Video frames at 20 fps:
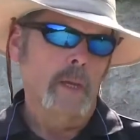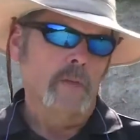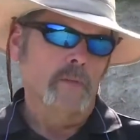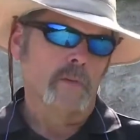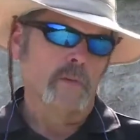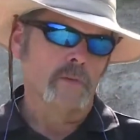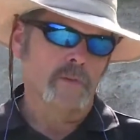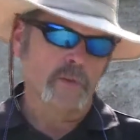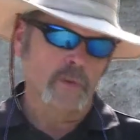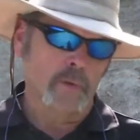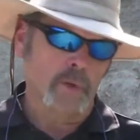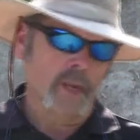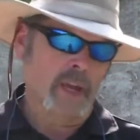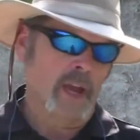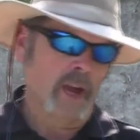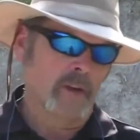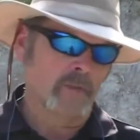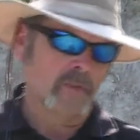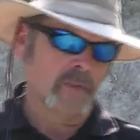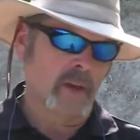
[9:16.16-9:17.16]
So
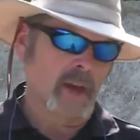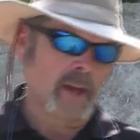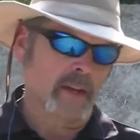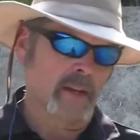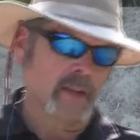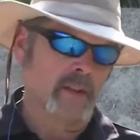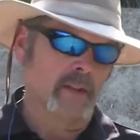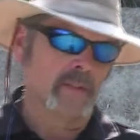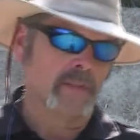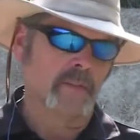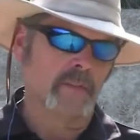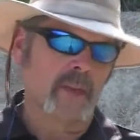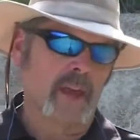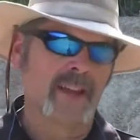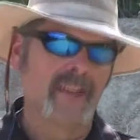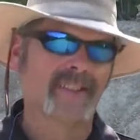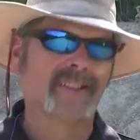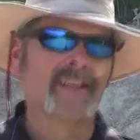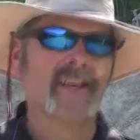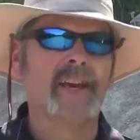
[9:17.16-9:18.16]
2.5 seconds
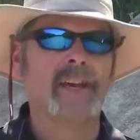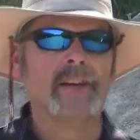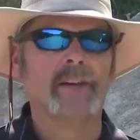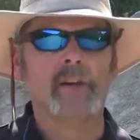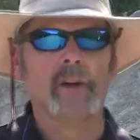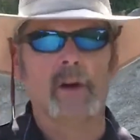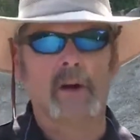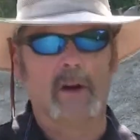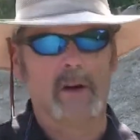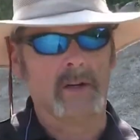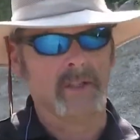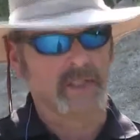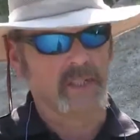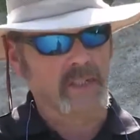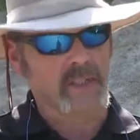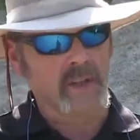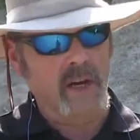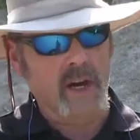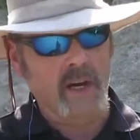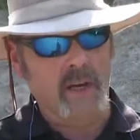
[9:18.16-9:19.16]
at 10 yards
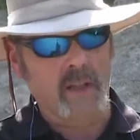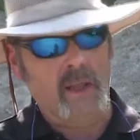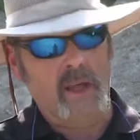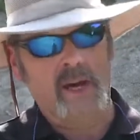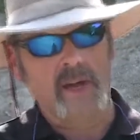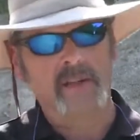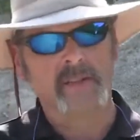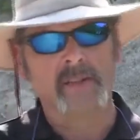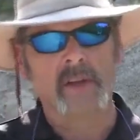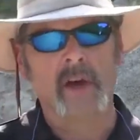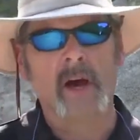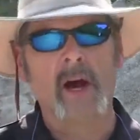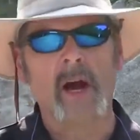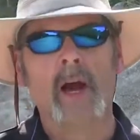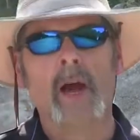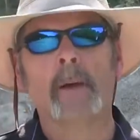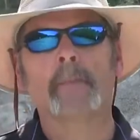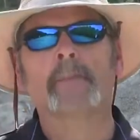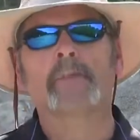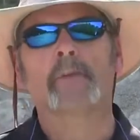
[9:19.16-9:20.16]
is not a lot of
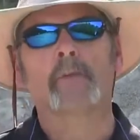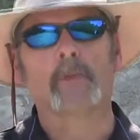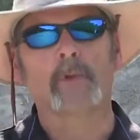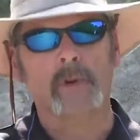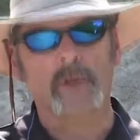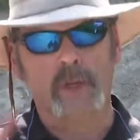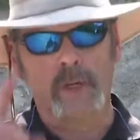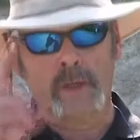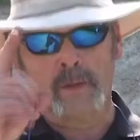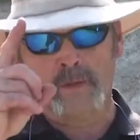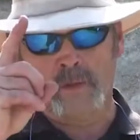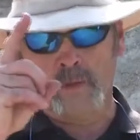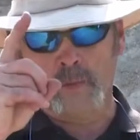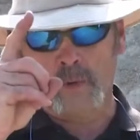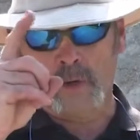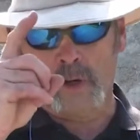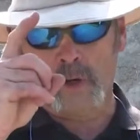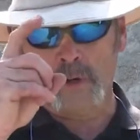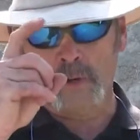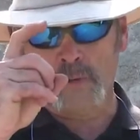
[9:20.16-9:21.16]
time to really
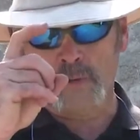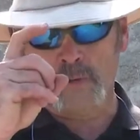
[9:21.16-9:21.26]
do a good